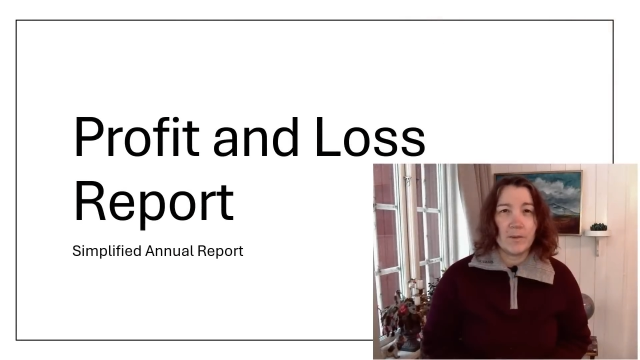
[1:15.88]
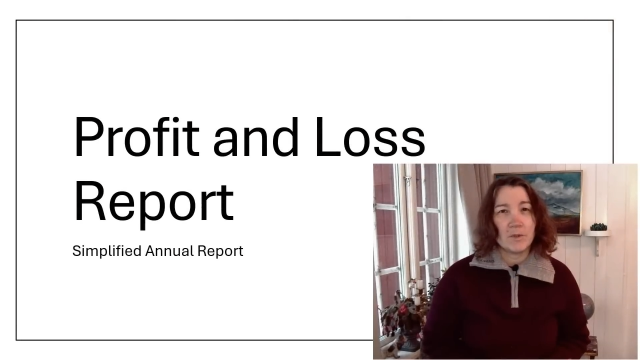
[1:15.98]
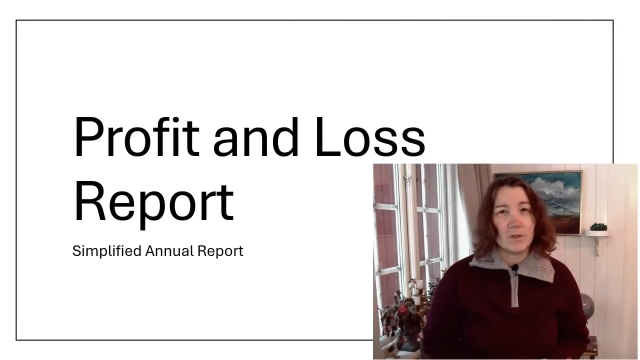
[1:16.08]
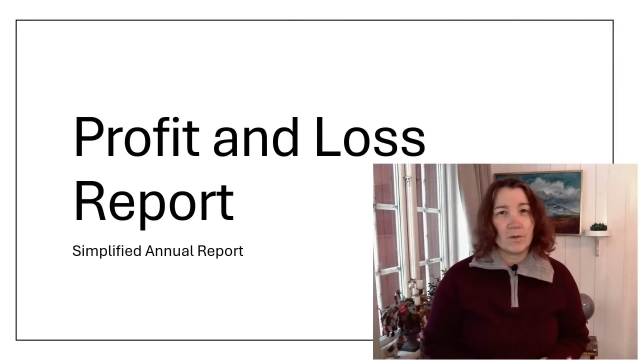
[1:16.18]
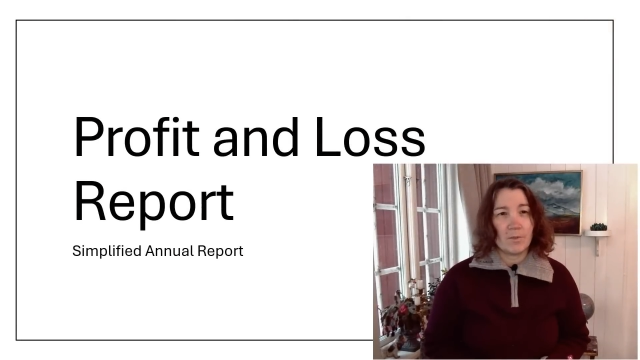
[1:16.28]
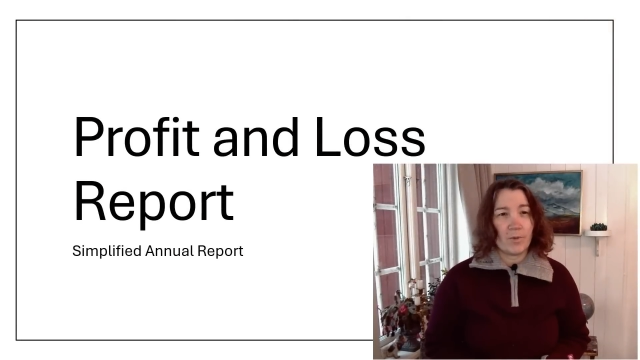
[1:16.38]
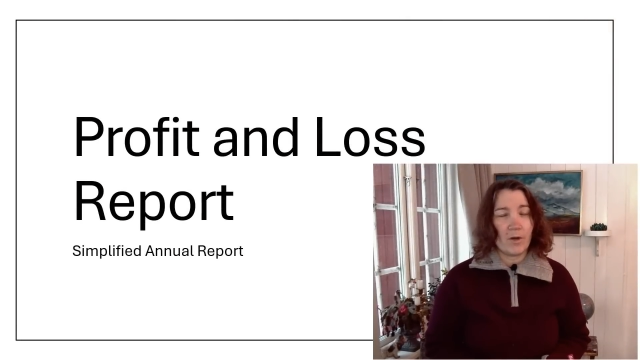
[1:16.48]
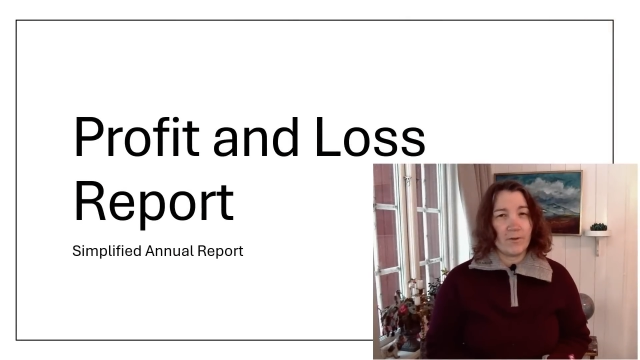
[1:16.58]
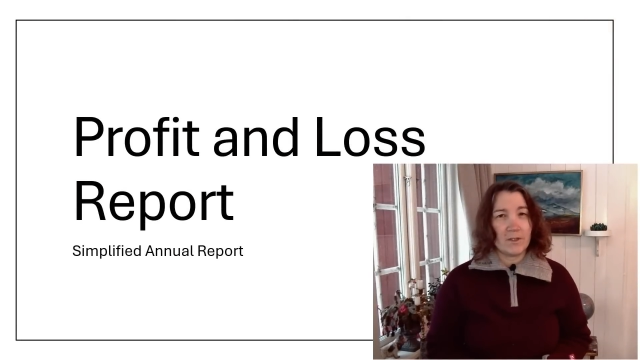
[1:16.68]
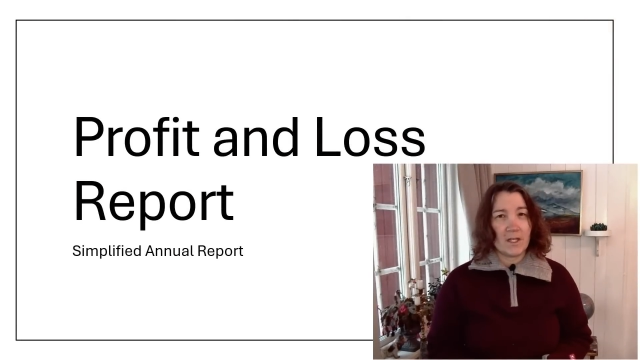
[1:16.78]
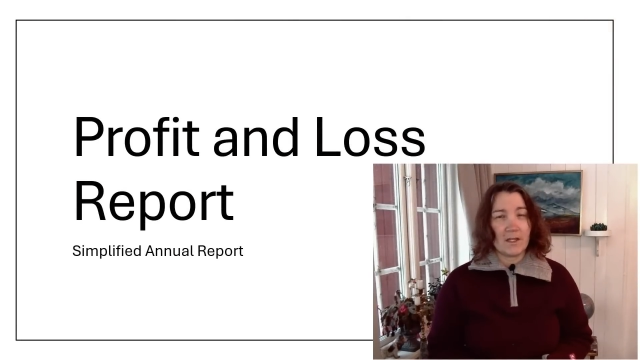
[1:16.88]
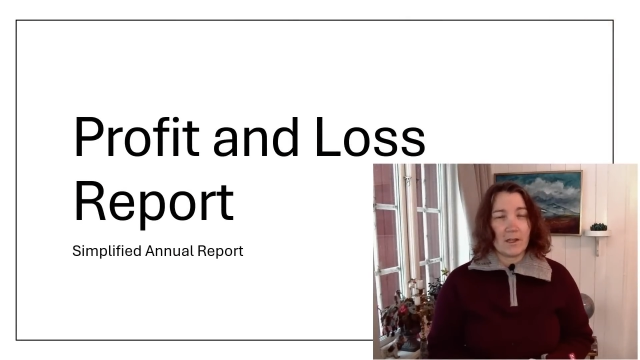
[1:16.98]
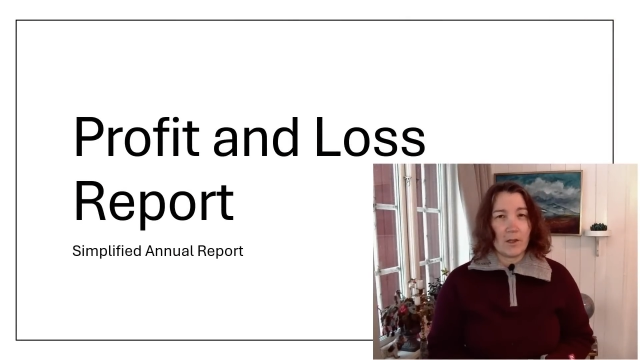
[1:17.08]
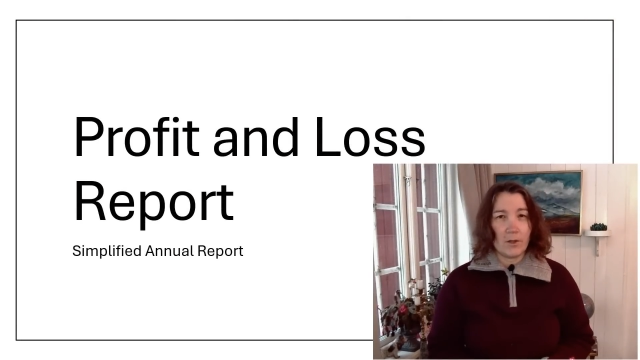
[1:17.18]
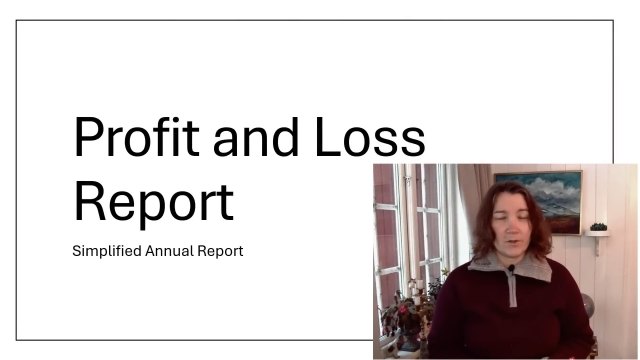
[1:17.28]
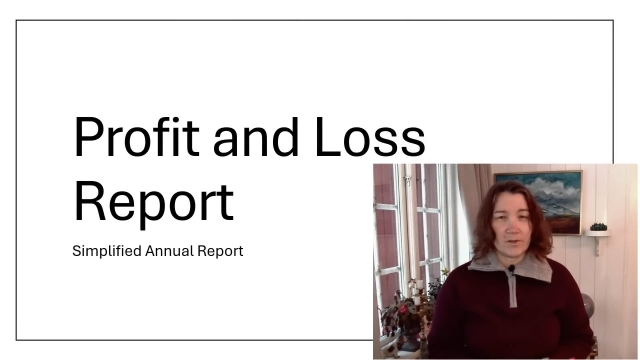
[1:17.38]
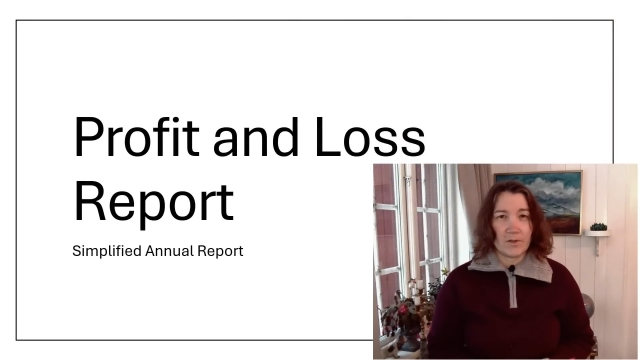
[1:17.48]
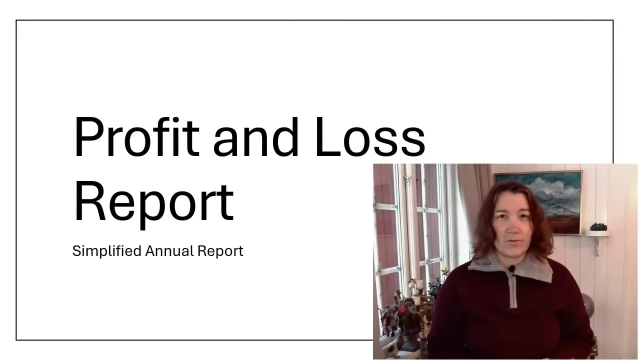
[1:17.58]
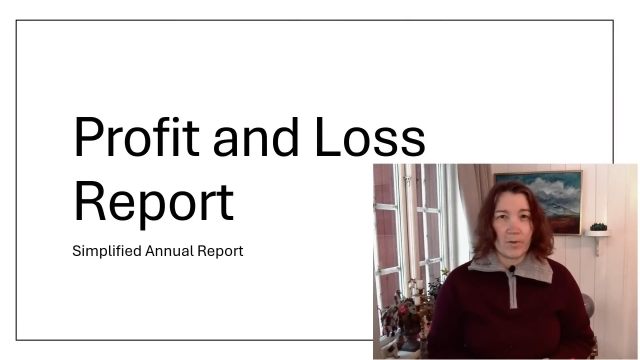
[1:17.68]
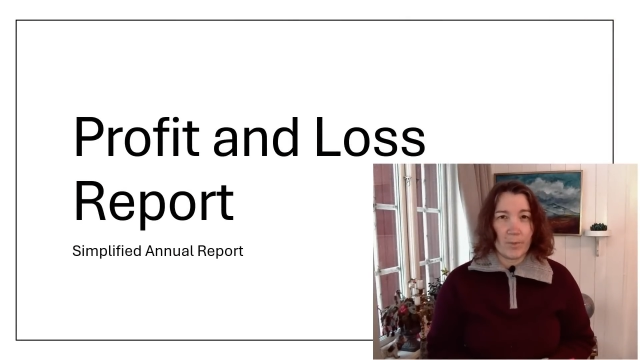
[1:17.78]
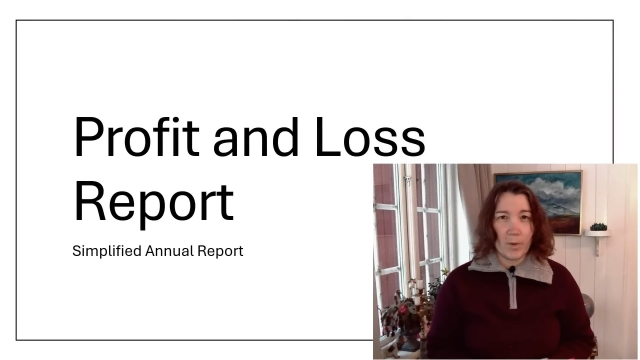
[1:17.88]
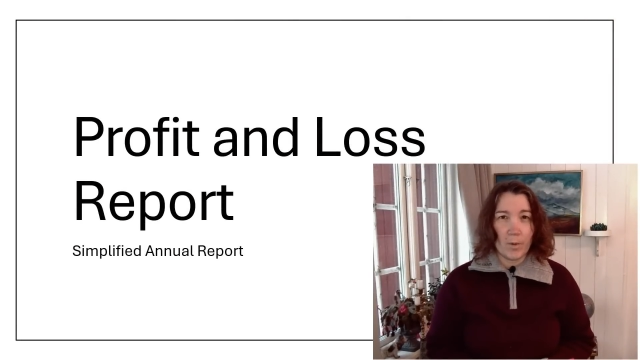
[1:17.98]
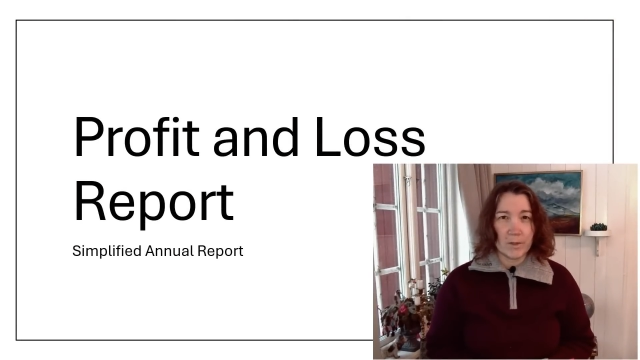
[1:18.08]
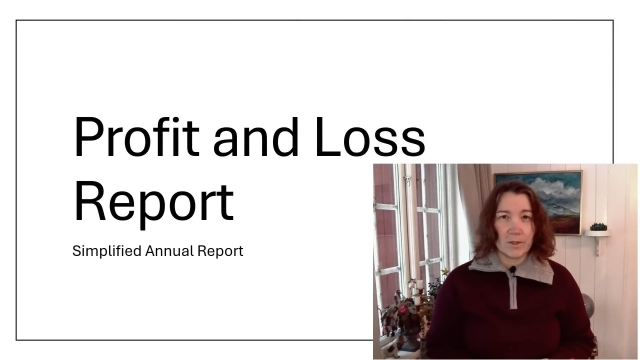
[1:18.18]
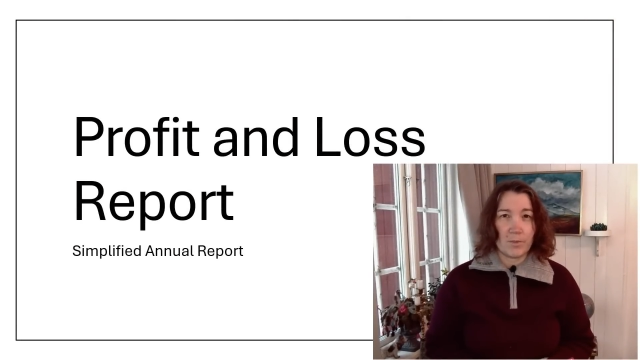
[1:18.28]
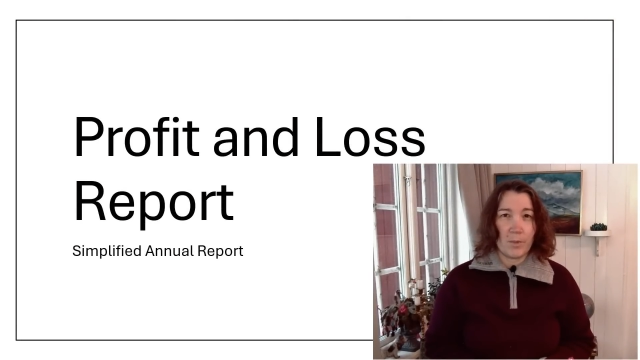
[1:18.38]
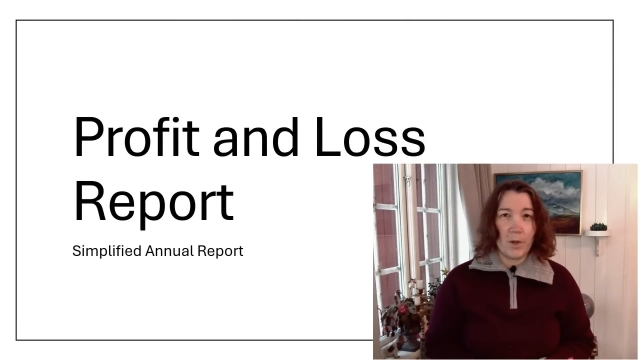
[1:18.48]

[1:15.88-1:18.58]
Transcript: come to the profit and loss report